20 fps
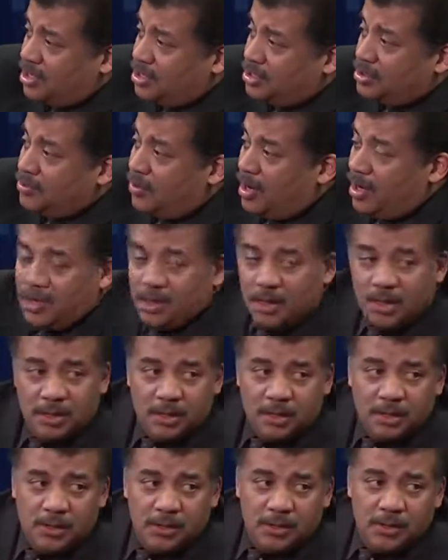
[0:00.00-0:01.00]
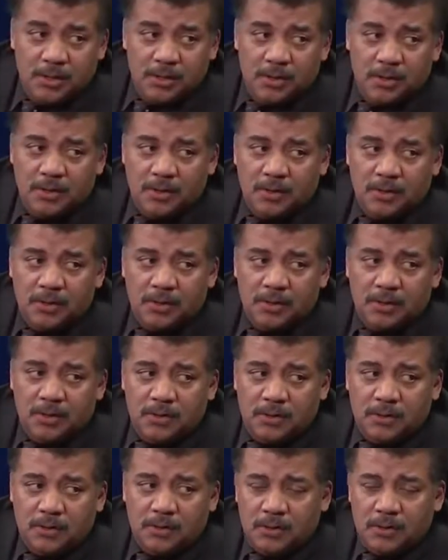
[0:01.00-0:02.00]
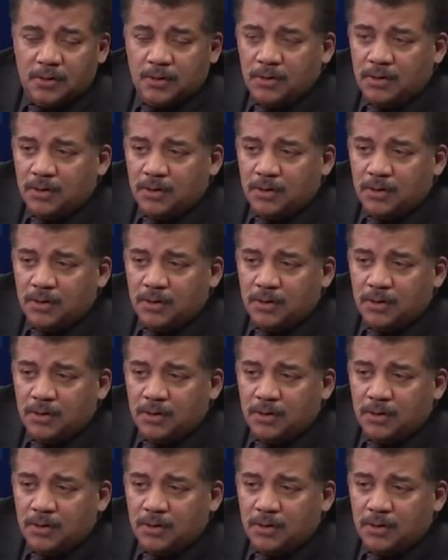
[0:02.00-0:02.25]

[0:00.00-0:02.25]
Wait, did you almost say at the